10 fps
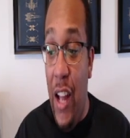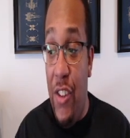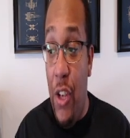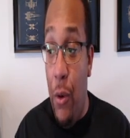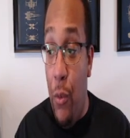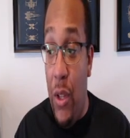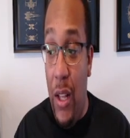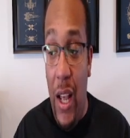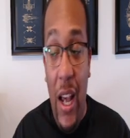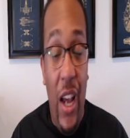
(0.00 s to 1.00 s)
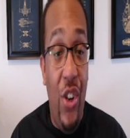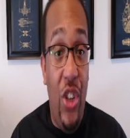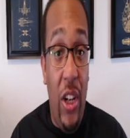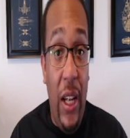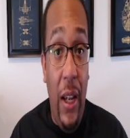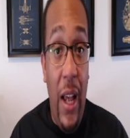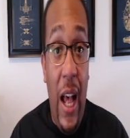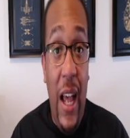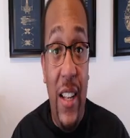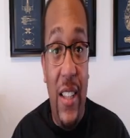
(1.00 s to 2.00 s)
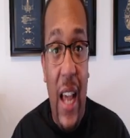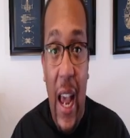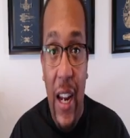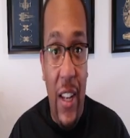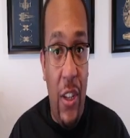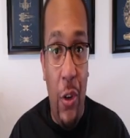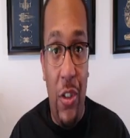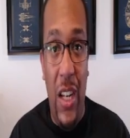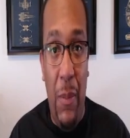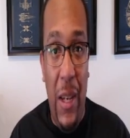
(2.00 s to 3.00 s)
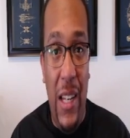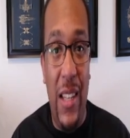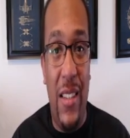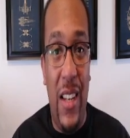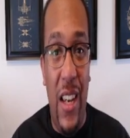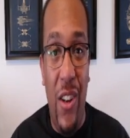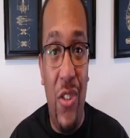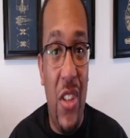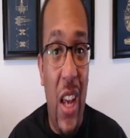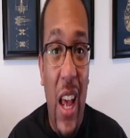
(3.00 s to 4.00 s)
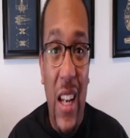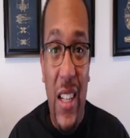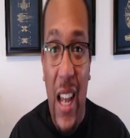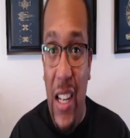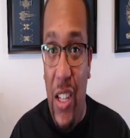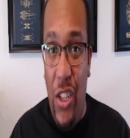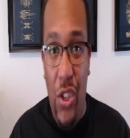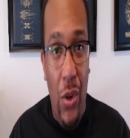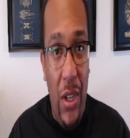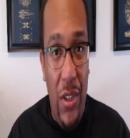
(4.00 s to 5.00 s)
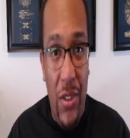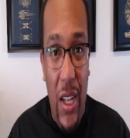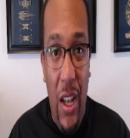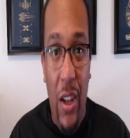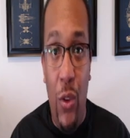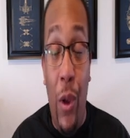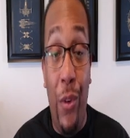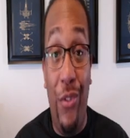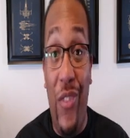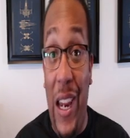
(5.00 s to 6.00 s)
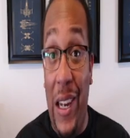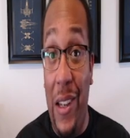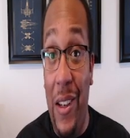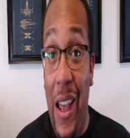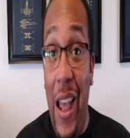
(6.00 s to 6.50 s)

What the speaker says: So with agility, it's tied as a little sneak peek to the skills, tied to the shooting skill as well as fighting.